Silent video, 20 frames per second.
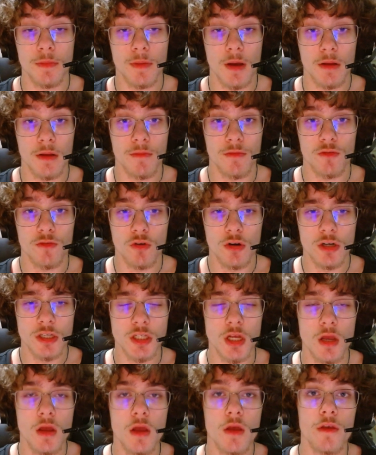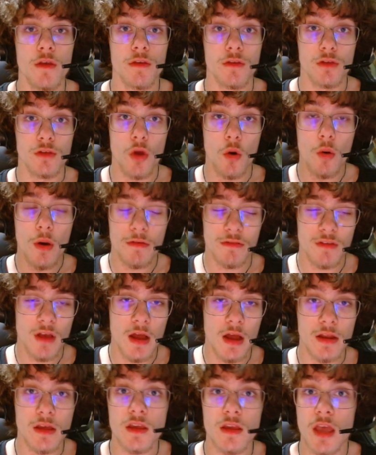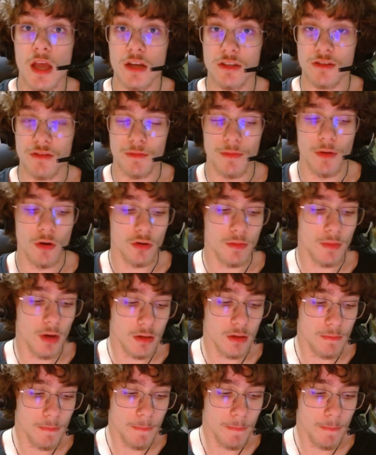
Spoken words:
item storage, go outside, catch some Pokemon.